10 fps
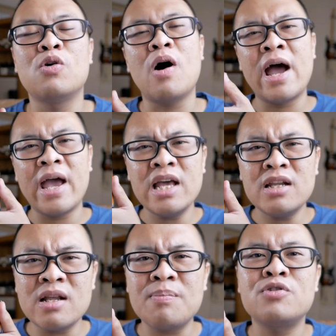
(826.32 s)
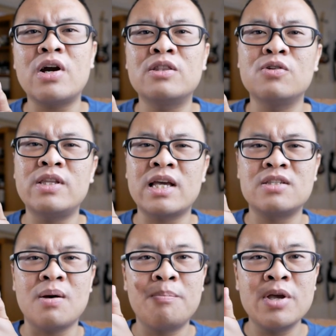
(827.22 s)
So I ended up trying to
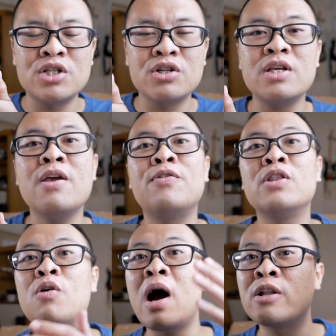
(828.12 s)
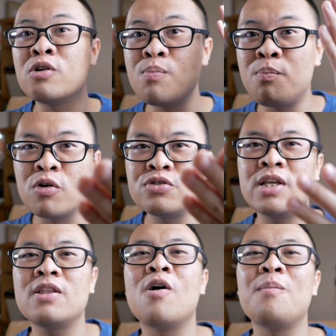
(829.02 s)
take some pictures even though I don't
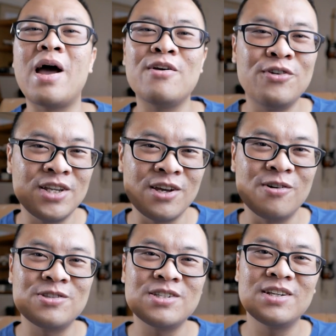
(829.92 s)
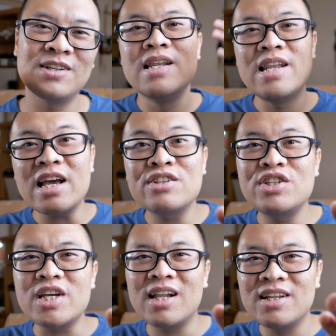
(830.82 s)
post it on my videos.
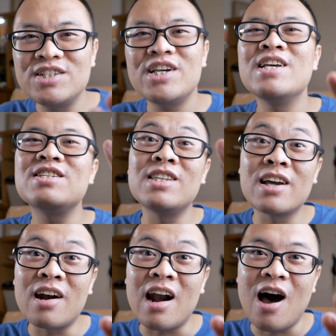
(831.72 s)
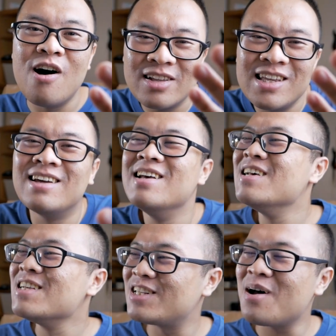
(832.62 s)
Next challenge is the crowd.
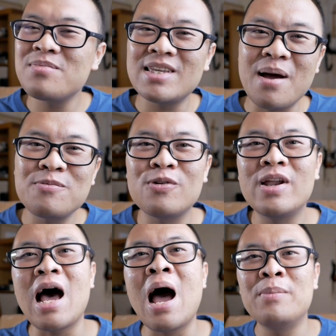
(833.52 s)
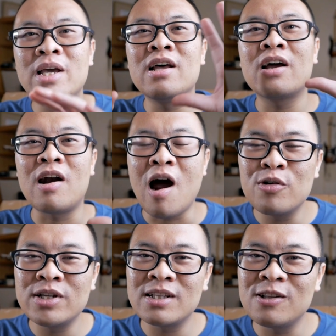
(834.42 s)
Sometimes when I'm in a
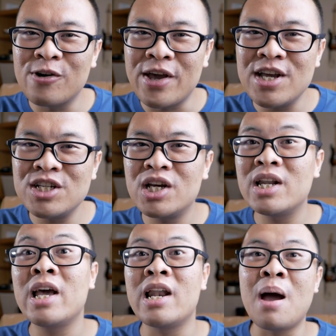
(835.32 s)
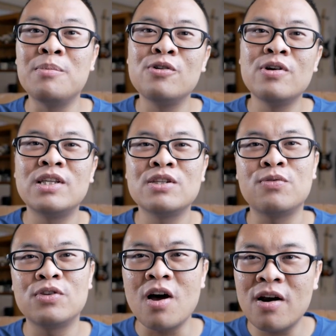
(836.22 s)
crowded location and I'm doing this
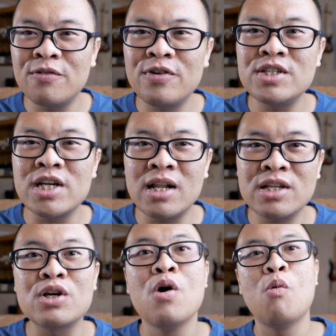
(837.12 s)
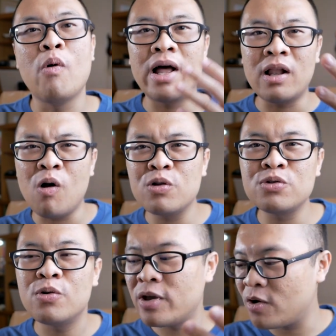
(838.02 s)
photography challenge while
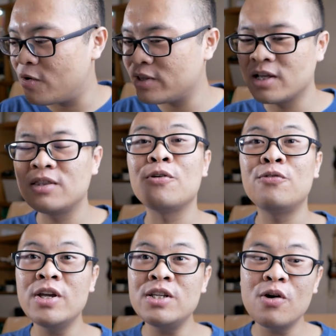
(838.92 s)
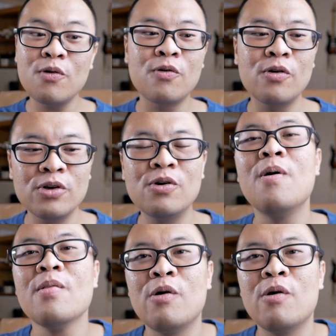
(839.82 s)
also recording the video for you,